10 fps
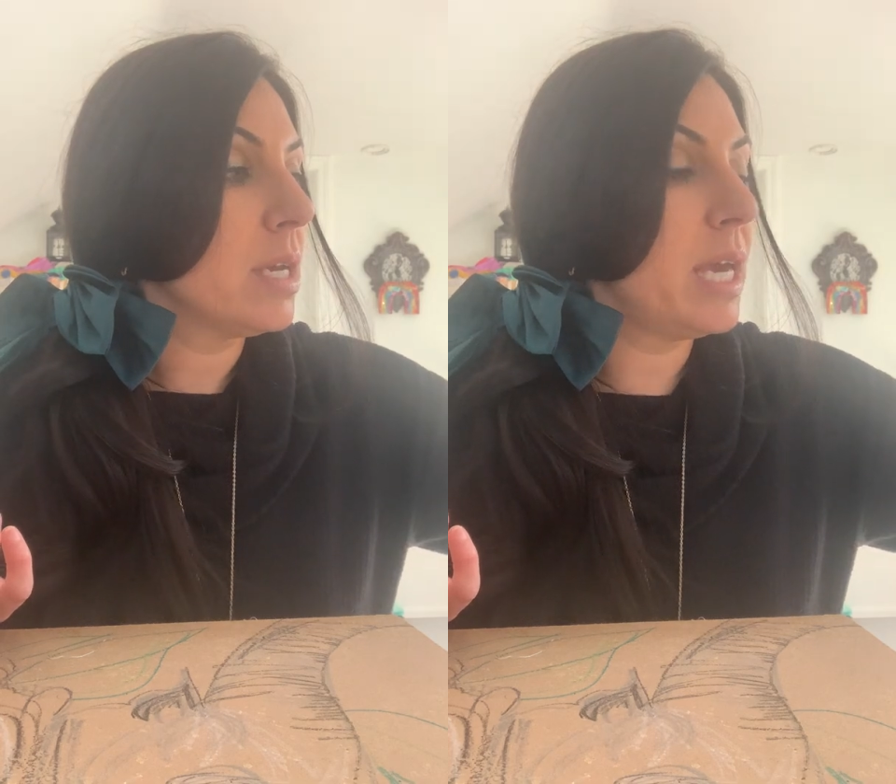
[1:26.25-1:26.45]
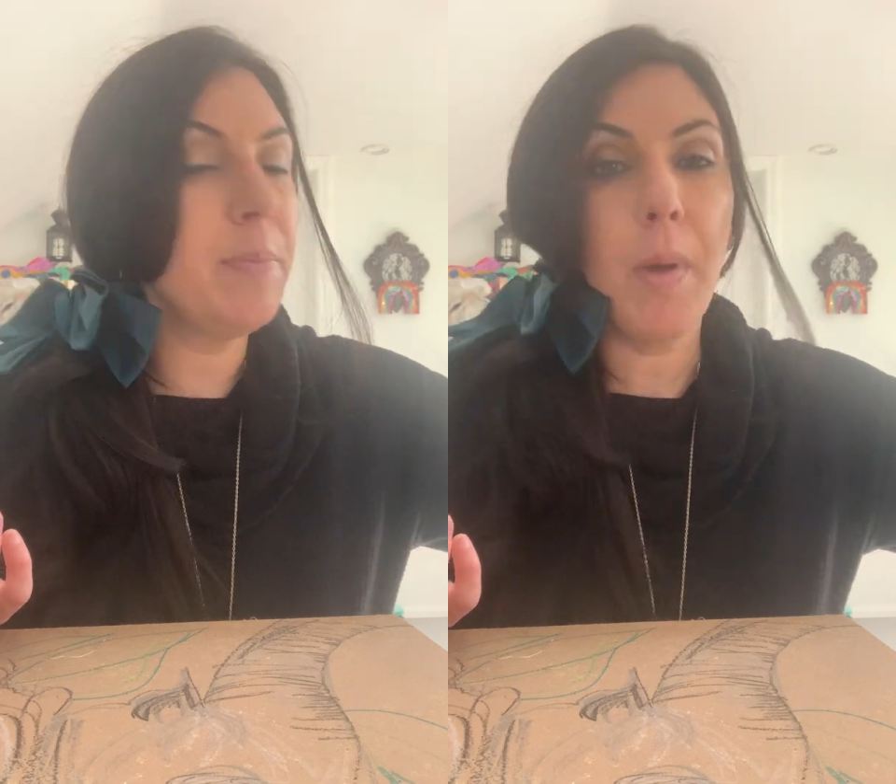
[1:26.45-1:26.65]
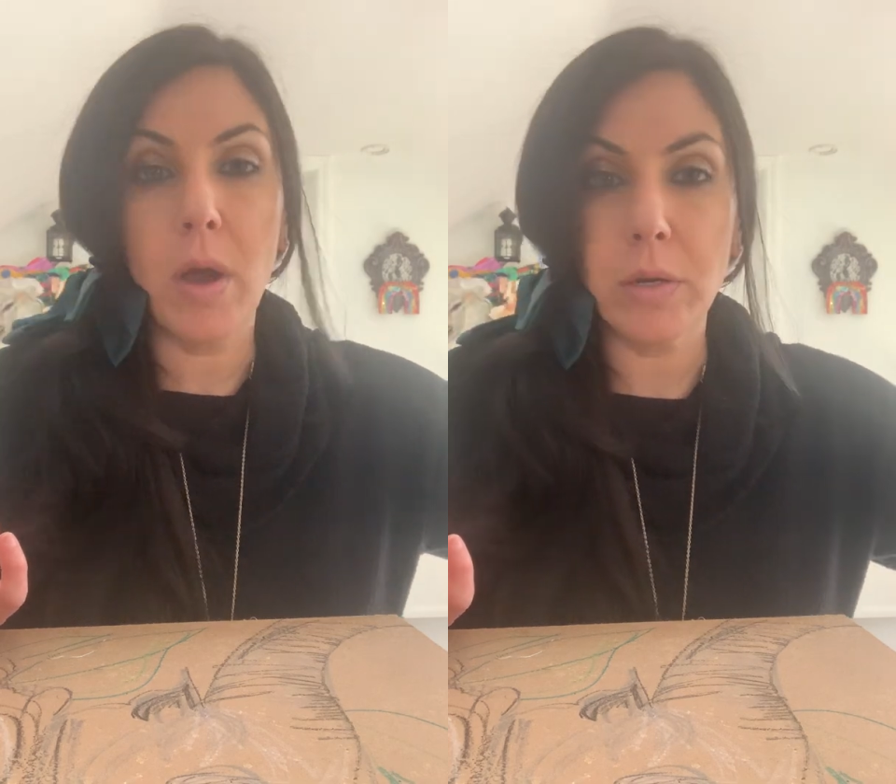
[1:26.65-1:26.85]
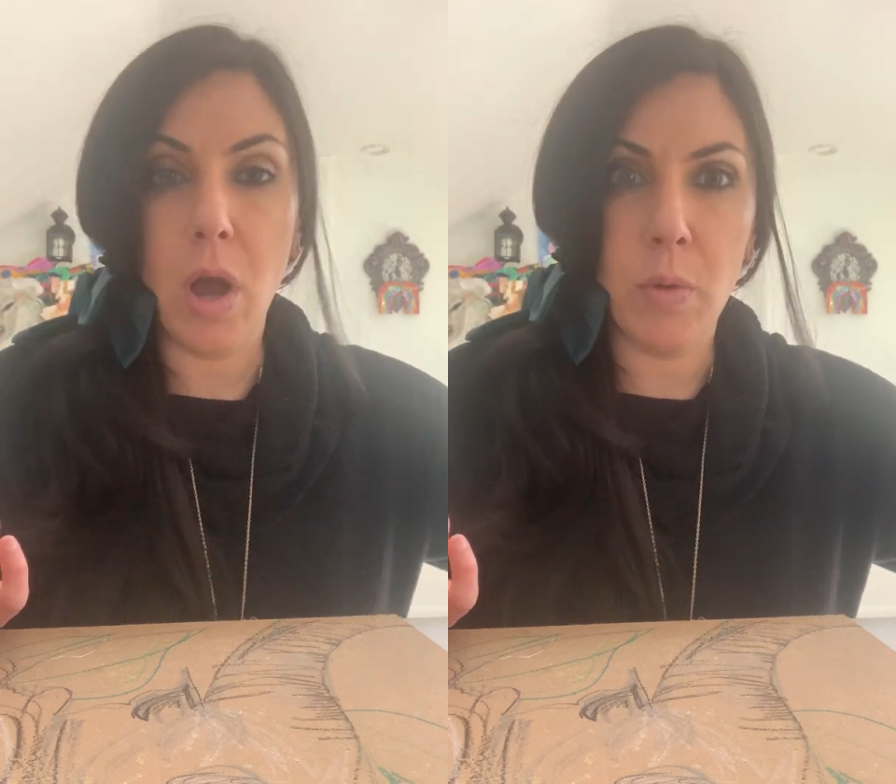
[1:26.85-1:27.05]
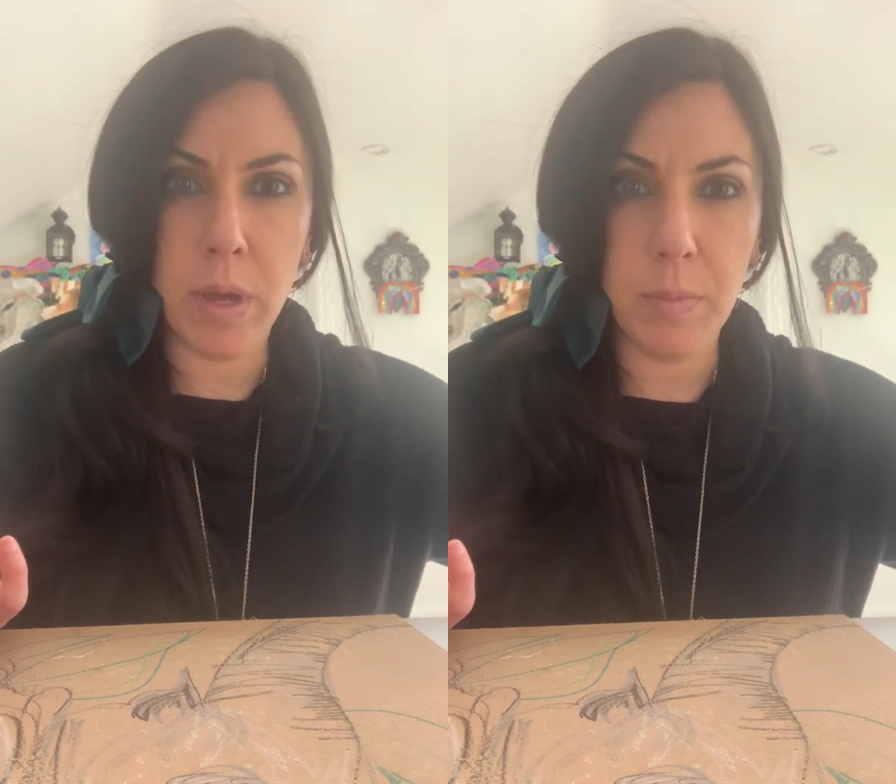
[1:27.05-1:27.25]
keep on
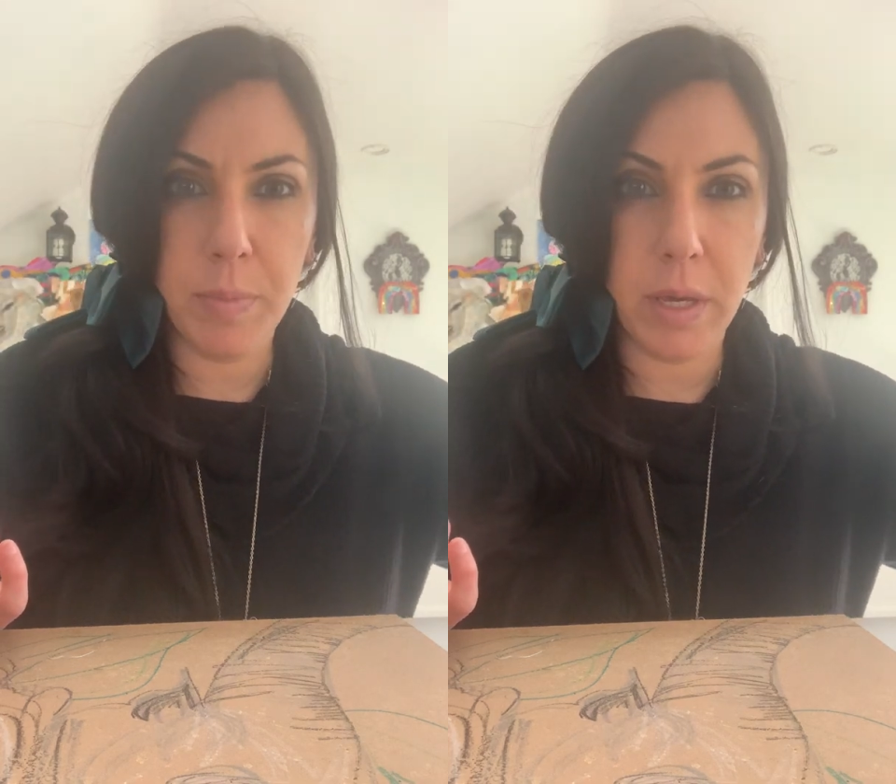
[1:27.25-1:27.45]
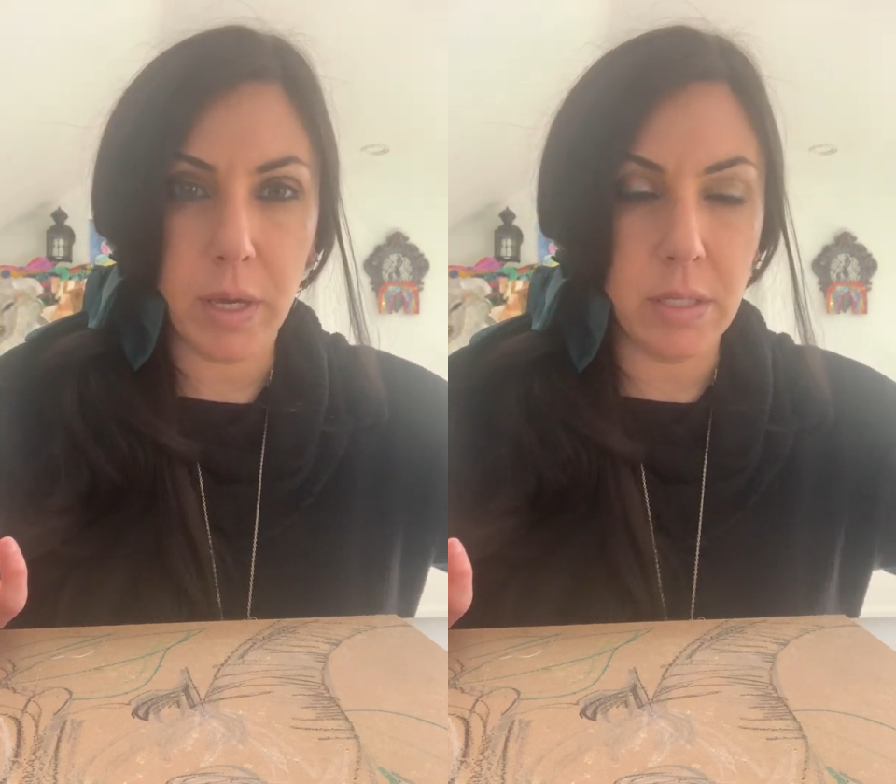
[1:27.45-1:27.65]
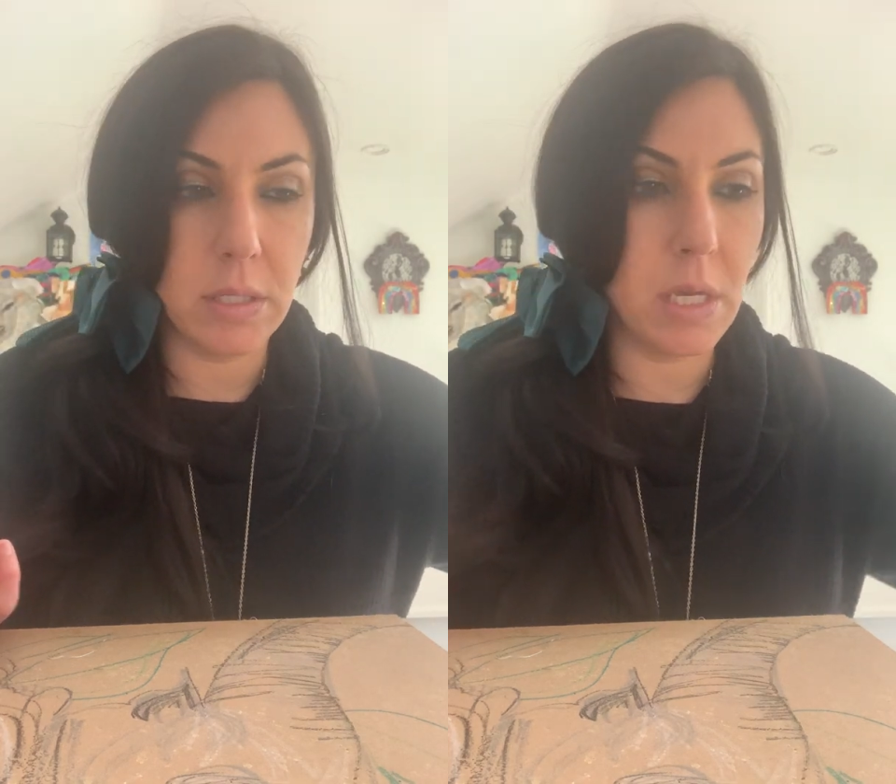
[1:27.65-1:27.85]
going because